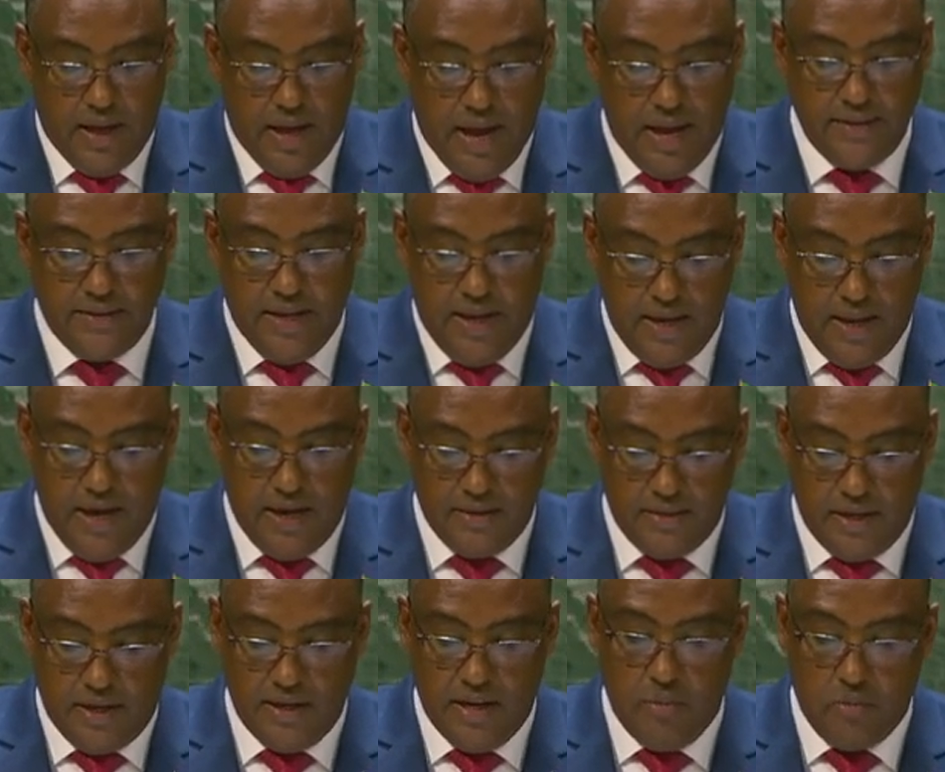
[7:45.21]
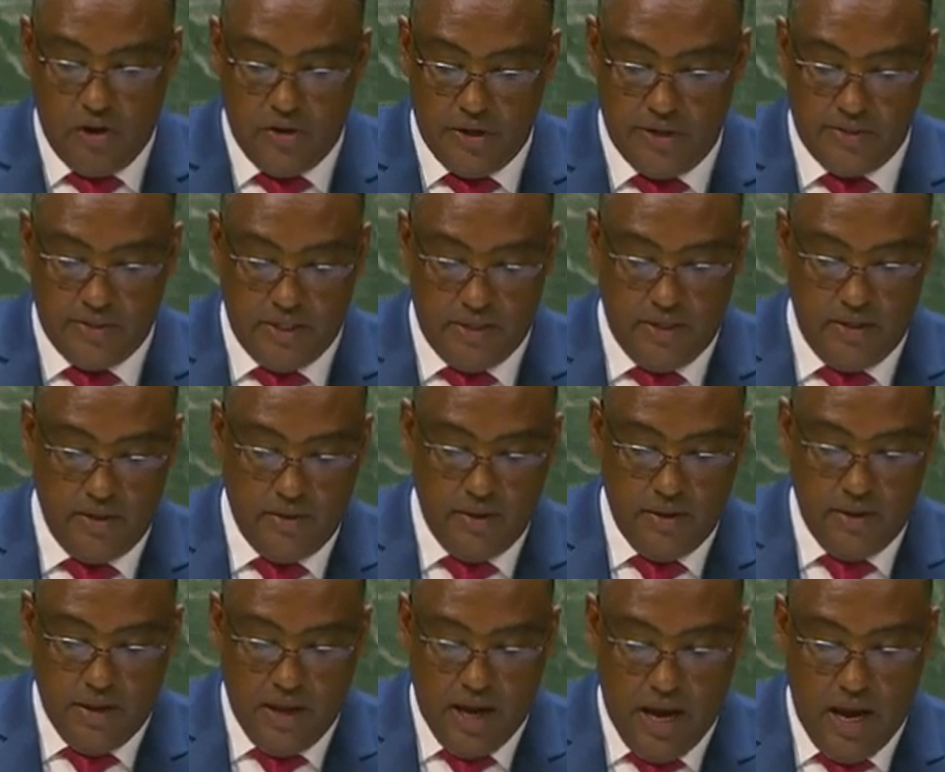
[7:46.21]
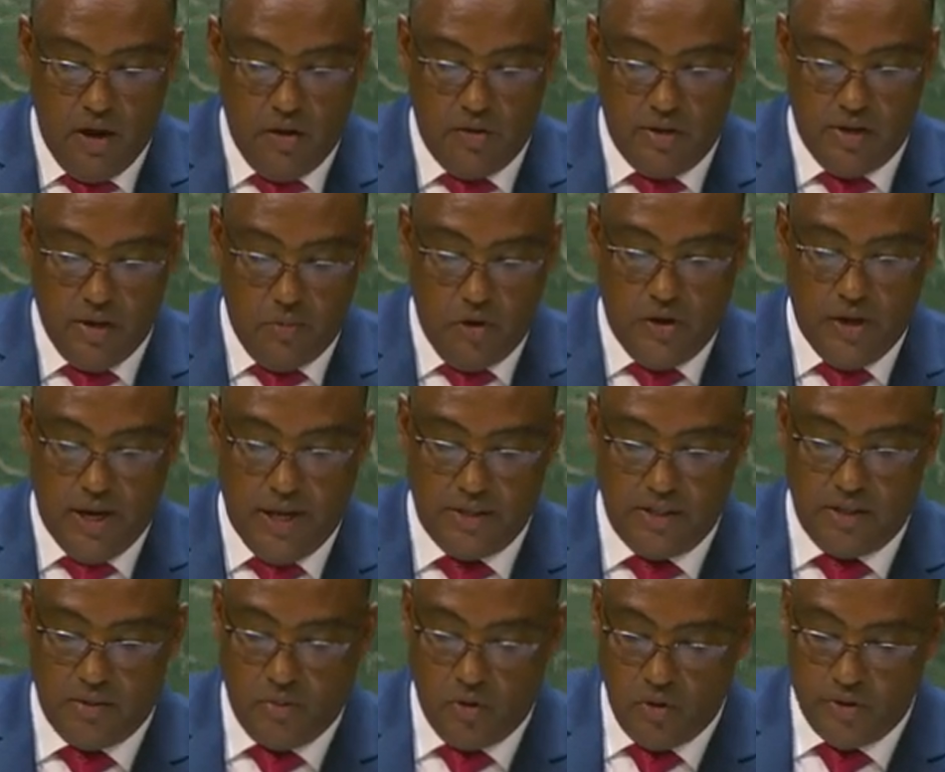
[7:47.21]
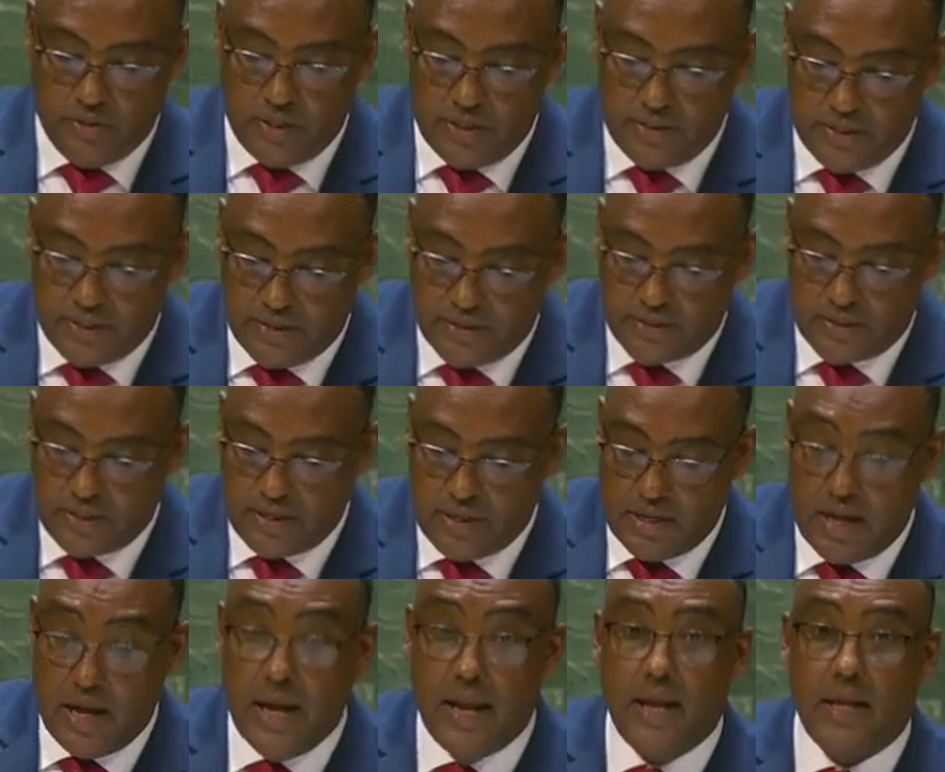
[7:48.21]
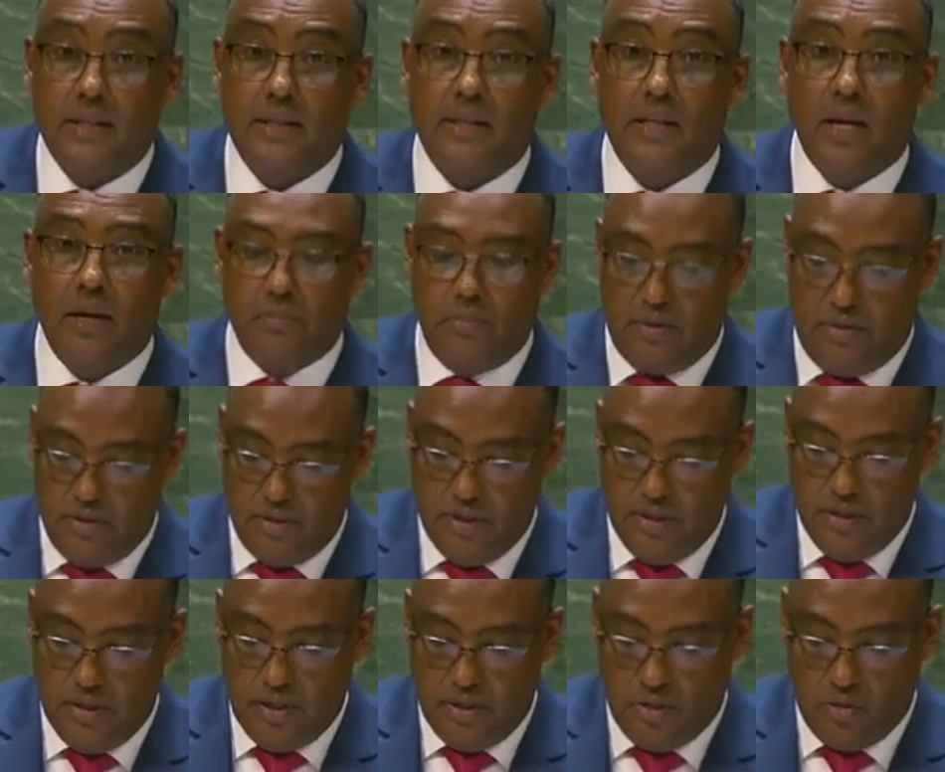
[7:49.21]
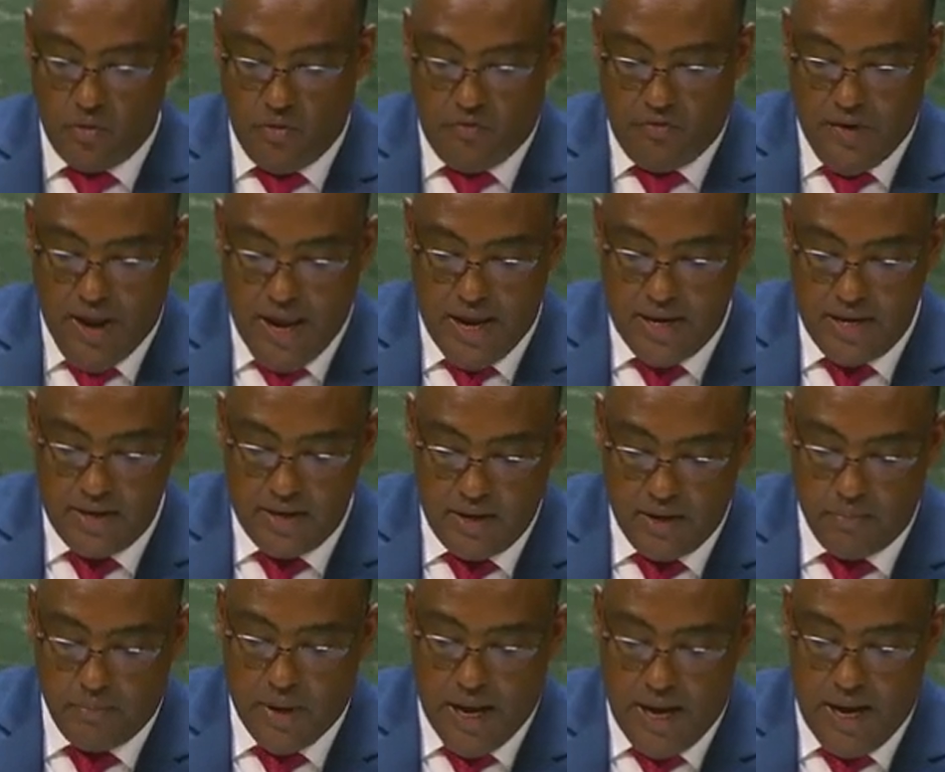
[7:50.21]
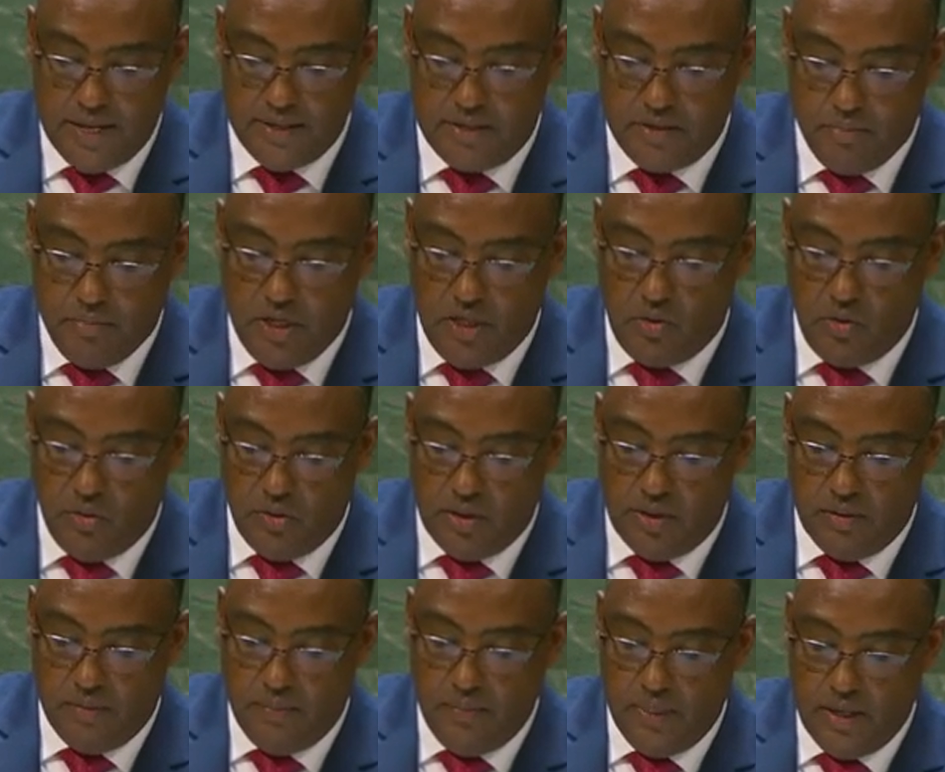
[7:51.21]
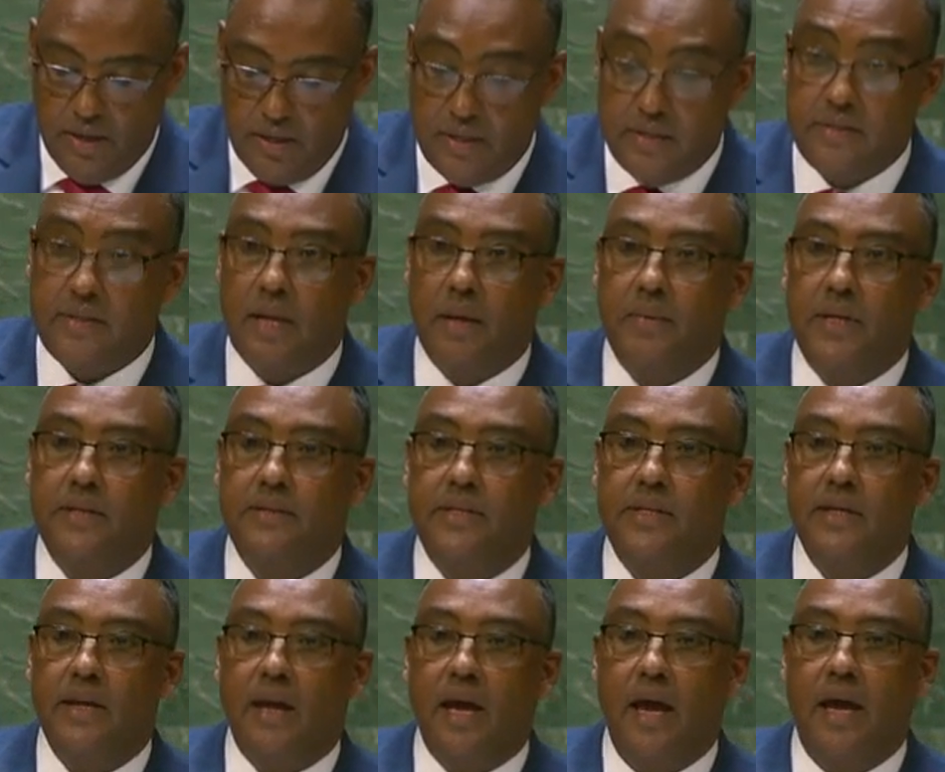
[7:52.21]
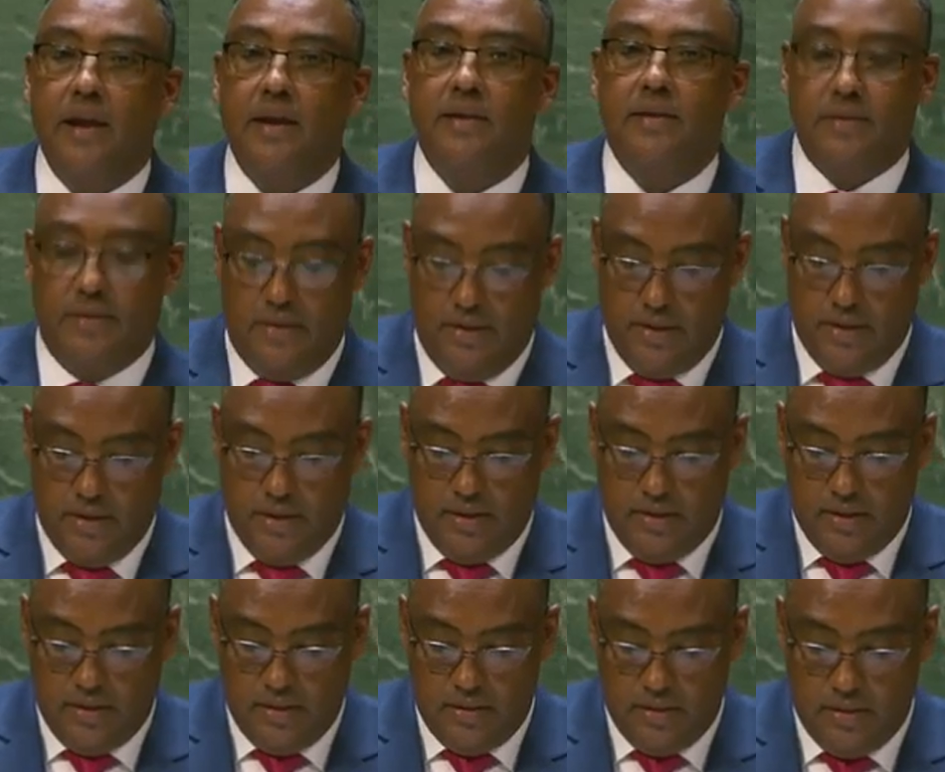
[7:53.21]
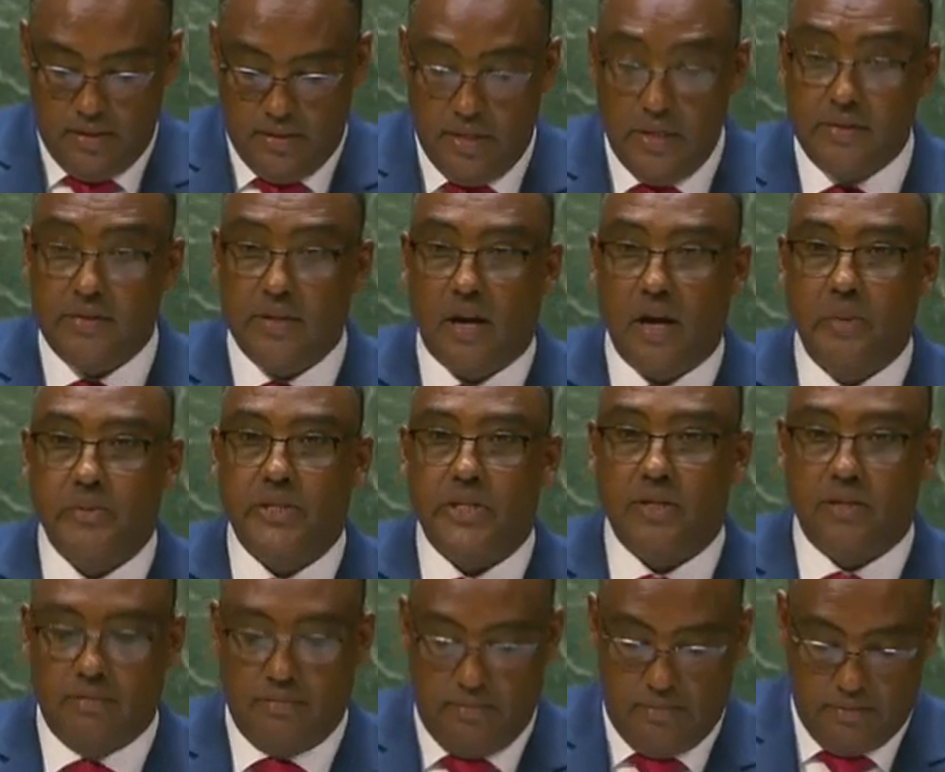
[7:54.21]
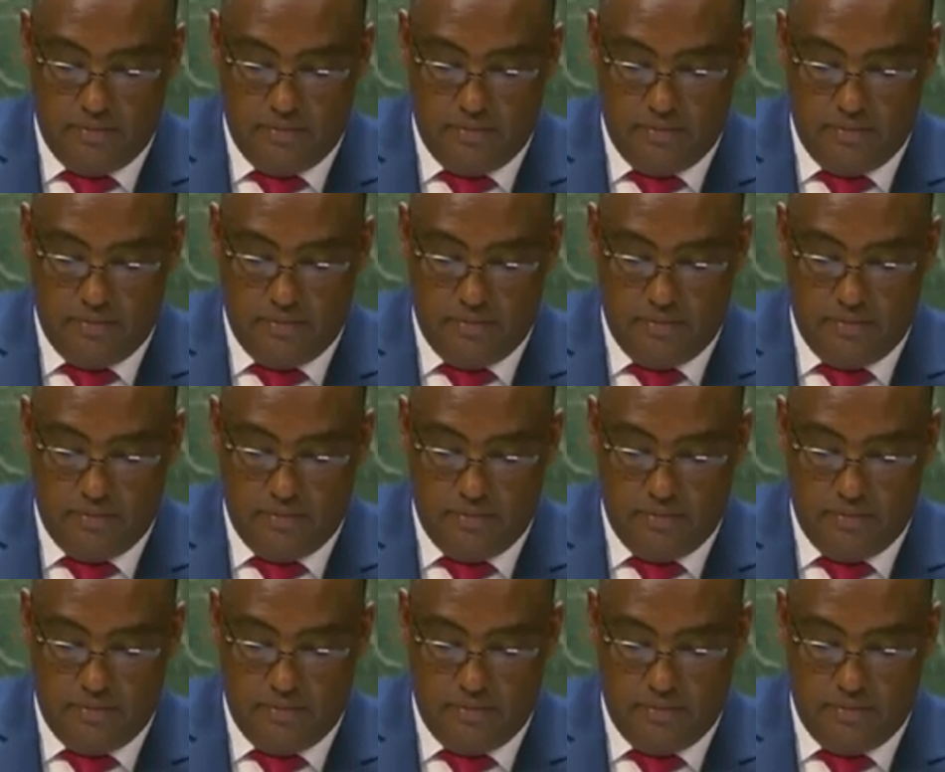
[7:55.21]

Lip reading: As any other democracy, our democratic process is an attempt to find a balance between stability and disruption.